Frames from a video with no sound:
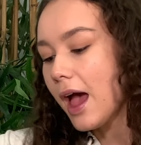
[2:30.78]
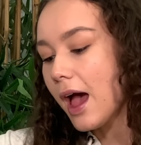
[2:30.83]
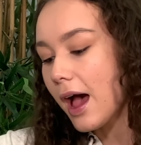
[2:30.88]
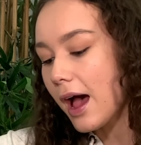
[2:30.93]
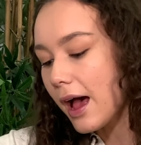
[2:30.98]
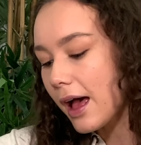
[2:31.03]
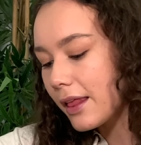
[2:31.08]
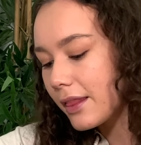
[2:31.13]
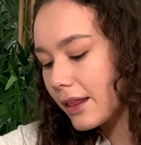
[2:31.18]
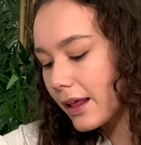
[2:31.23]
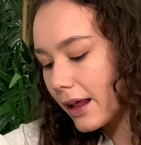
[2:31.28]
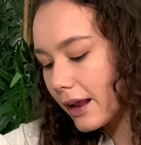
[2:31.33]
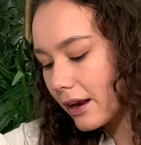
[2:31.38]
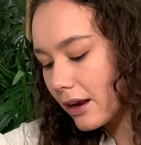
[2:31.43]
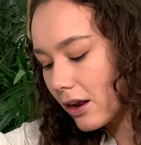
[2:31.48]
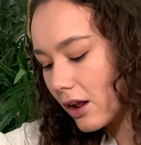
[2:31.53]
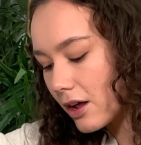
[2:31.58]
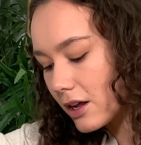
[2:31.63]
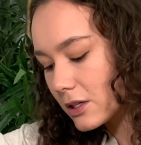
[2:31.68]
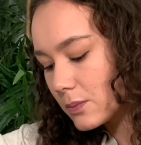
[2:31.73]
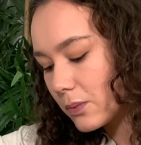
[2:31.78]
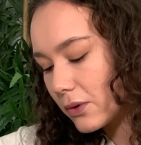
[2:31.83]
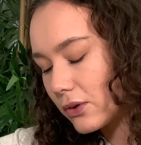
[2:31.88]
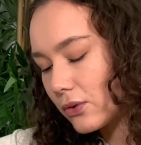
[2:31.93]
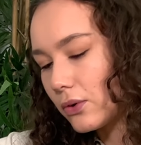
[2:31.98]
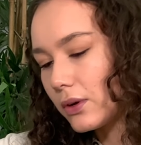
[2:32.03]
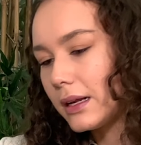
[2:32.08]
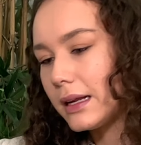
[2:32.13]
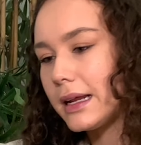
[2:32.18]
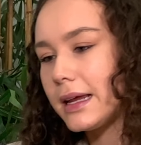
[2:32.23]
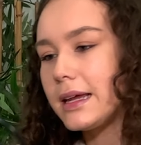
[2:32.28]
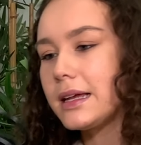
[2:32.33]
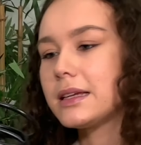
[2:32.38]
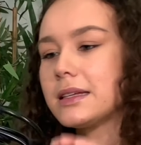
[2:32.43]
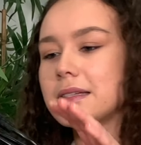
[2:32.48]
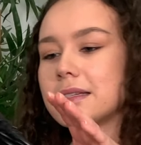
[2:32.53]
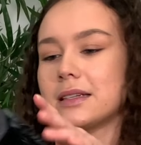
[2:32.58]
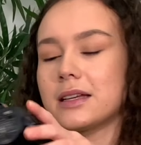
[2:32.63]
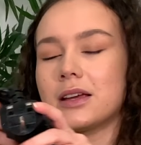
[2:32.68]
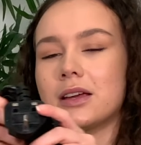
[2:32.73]
And then last but not
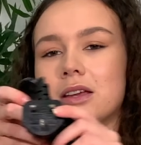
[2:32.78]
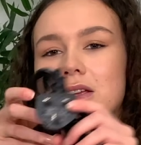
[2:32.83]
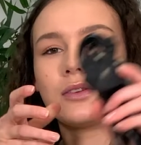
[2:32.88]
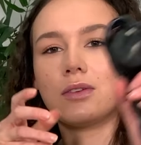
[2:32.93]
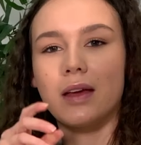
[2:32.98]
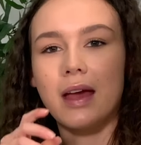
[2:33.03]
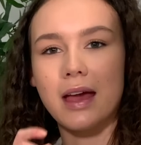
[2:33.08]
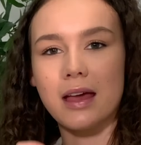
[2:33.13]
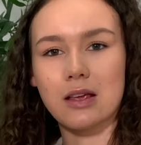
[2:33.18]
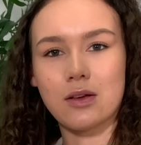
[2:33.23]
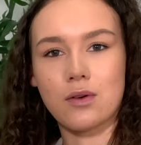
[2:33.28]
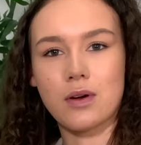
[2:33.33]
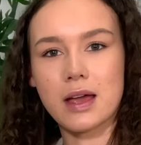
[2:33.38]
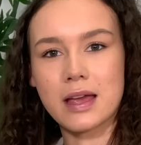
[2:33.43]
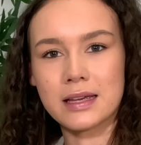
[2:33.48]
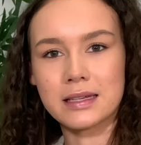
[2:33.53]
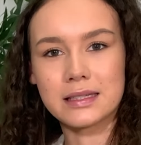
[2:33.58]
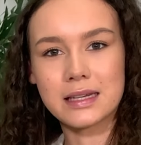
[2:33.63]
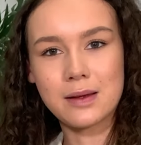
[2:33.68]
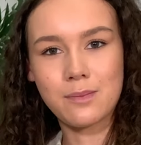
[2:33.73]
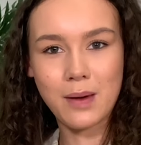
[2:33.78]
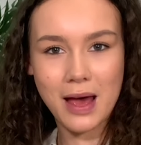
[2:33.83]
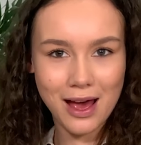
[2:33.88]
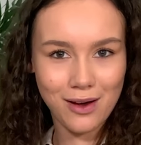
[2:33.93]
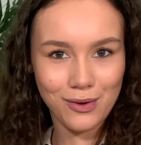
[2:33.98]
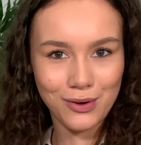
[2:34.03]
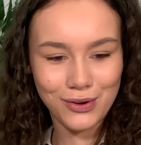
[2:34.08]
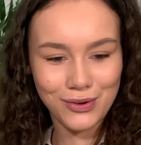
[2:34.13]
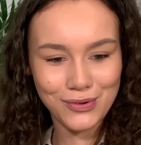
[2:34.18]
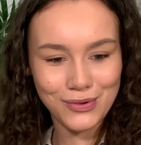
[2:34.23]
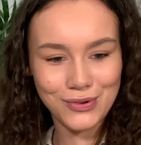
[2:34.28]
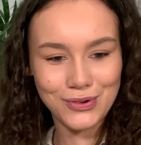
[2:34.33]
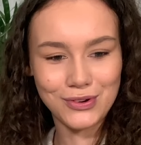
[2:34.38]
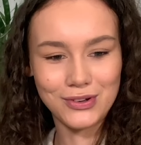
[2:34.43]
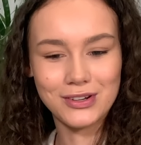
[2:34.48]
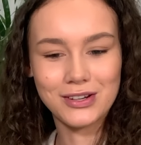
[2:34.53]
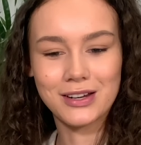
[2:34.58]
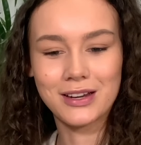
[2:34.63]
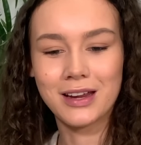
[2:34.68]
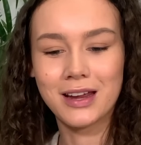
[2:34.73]
least, you get your AC power
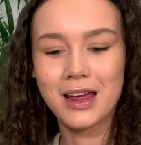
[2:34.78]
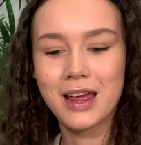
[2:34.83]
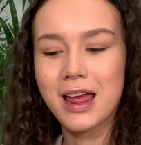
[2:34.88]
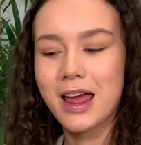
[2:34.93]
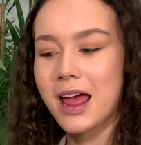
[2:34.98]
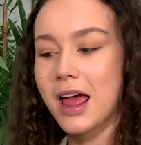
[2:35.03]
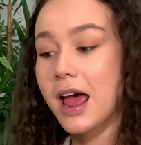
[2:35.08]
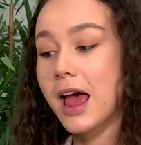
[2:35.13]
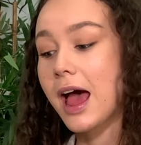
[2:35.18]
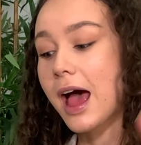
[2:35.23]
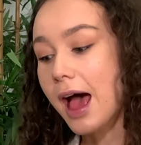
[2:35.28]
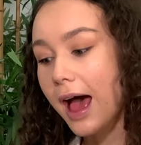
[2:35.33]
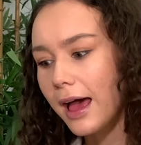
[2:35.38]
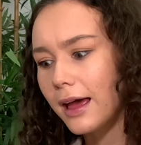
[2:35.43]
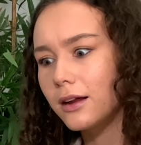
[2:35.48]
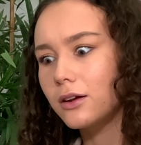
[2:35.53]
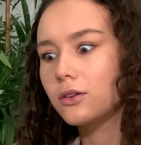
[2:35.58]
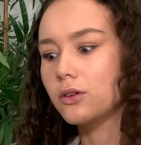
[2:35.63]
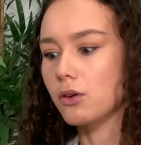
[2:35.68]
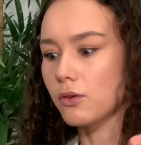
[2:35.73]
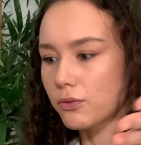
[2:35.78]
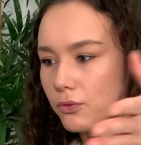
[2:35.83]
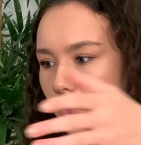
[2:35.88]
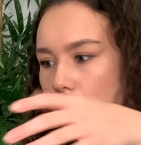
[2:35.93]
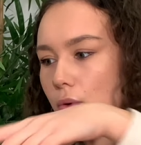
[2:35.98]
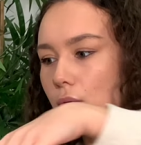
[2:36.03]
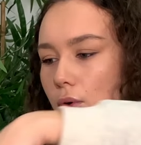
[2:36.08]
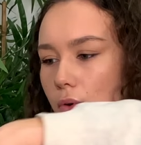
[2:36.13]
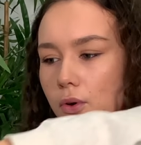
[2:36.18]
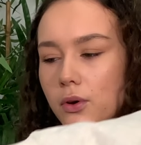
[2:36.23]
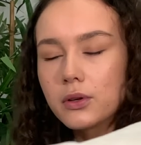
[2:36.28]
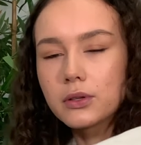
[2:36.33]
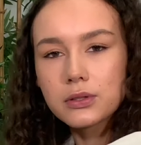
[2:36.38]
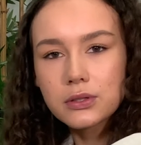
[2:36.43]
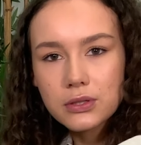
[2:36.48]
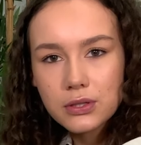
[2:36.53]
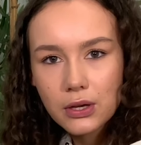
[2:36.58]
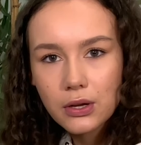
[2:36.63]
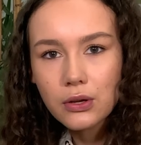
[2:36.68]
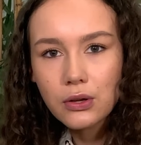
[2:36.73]
cord. And of
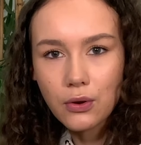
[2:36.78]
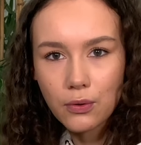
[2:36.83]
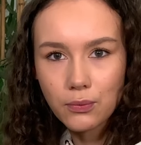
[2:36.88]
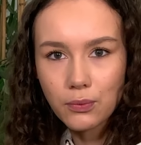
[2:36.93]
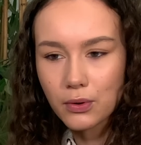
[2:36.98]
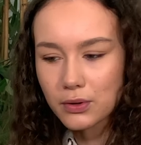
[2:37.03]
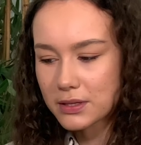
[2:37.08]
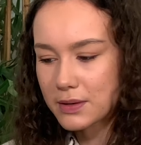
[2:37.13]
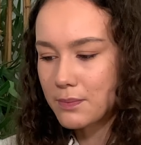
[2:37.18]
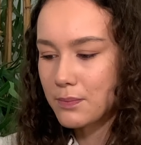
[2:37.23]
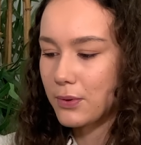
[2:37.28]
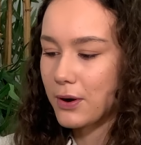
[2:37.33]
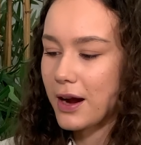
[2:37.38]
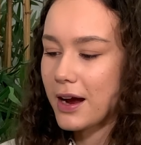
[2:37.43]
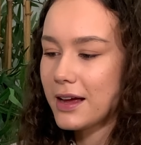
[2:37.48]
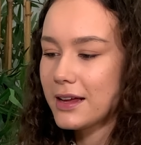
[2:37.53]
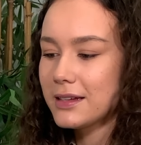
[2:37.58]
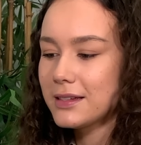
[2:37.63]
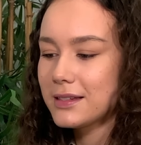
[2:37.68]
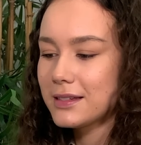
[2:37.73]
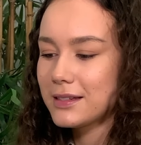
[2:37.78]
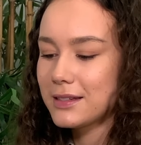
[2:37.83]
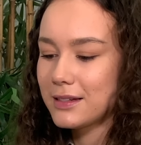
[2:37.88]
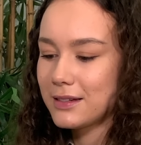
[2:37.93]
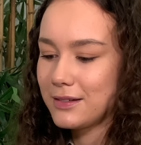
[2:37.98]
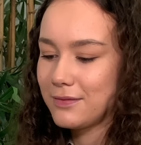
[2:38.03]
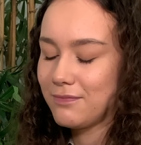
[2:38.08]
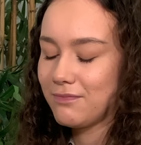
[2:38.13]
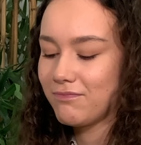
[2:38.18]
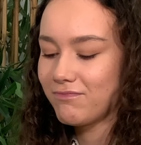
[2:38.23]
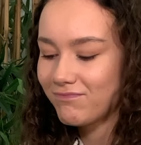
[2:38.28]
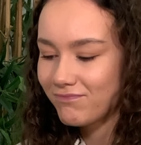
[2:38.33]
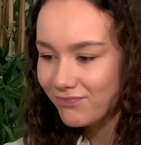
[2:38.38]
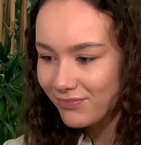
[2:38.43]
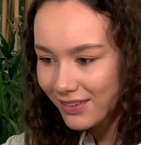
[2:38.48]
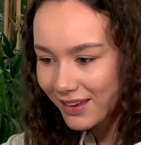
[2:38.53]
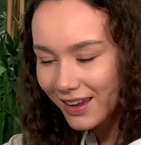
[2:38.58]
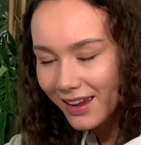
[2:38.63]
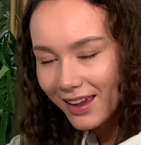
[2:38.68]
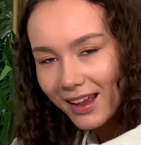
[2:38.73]
course, your rosin press.
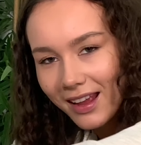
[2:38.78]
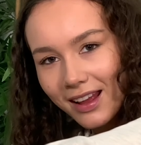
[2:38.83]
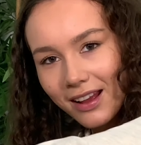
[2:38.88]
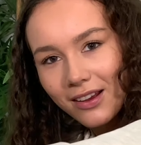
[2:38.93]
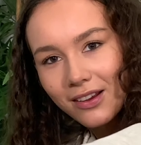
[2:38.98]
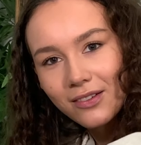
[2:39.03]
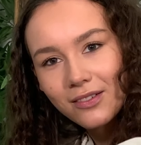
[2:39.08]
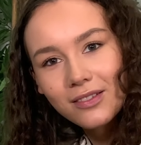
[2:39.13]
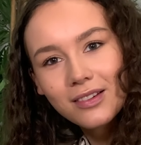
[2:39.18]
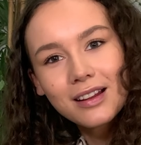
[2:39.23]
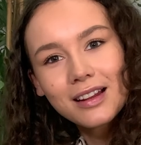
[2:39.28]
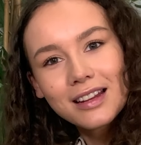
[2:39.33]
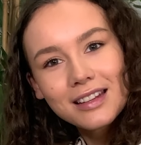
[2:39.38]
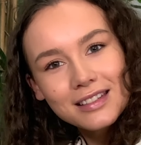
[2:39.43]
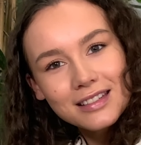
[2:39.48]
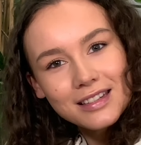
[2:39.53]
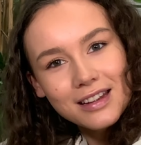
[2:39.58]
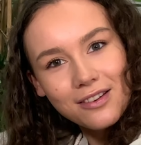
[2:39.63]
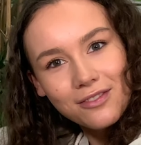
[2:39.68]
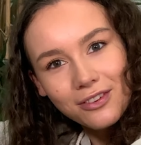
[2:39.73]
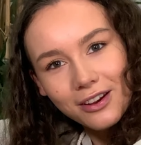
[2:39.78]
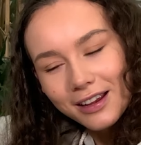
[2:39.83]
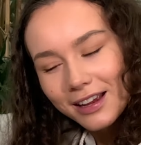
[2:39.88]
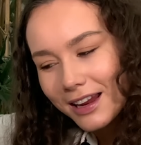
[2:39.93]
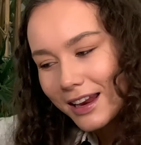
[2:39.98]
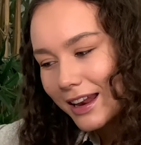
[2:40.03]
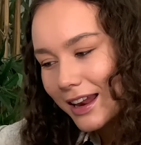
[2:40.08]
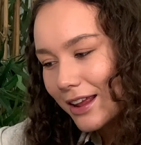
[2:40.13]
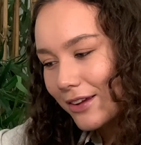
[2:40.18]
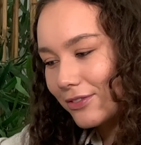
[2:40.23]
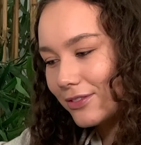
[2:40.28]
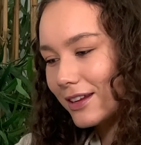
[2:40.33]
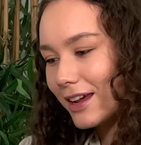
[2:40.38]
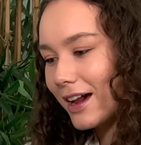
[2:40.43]
Let's see if I can lift it